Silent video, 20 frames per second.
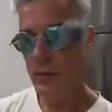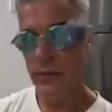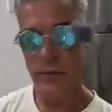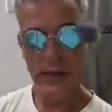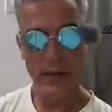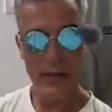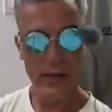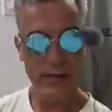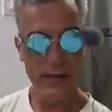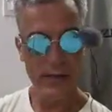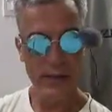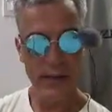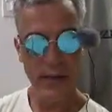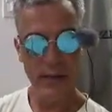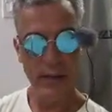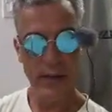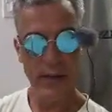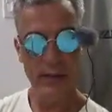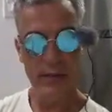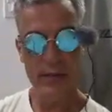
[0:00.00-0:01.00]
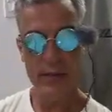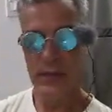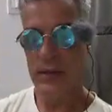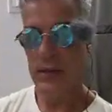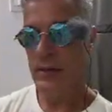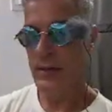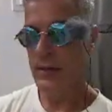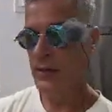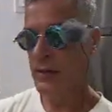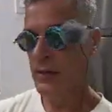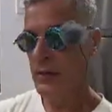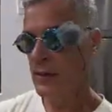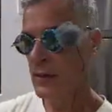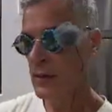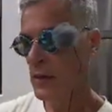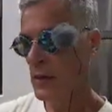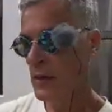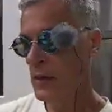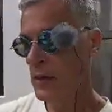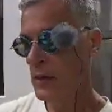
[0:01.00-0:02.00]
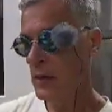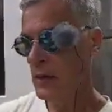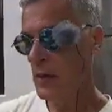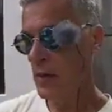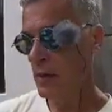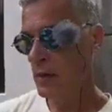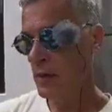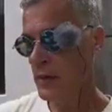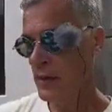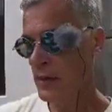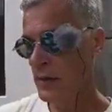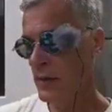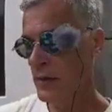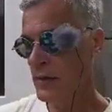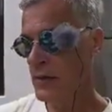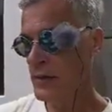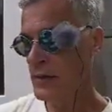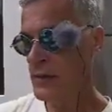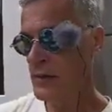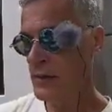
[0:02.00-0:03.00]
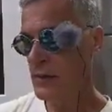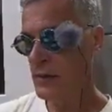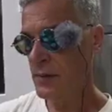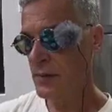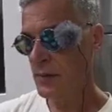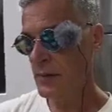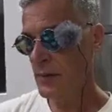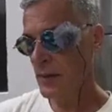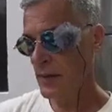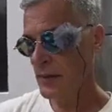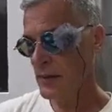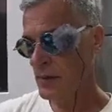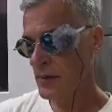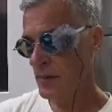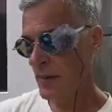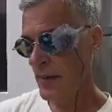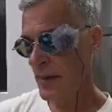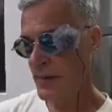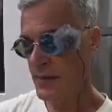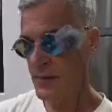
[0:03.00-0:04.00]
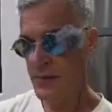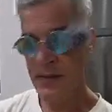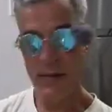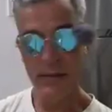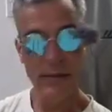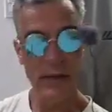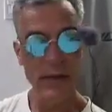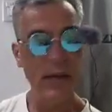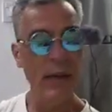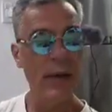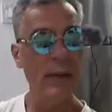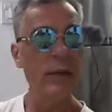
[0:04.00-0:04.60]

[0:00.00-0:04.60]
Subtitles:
Yesterday when I was cutting the garlic and onions and tomatoes and everything,